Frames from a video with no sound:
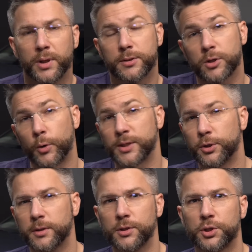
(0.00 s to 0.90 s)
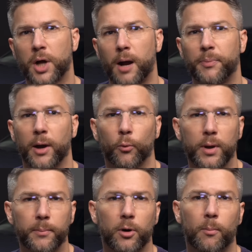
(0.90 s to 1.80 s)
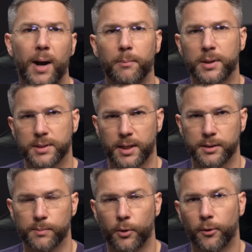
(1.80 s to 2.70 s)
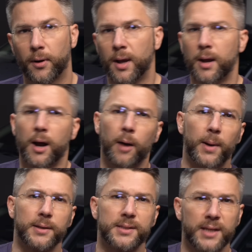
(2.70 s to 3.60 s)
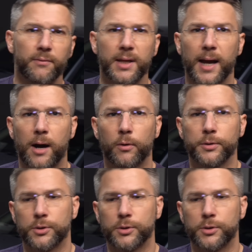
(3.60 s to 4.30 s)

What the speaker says: So it took the shop that rebuilt my Mustang's motor about 70 hours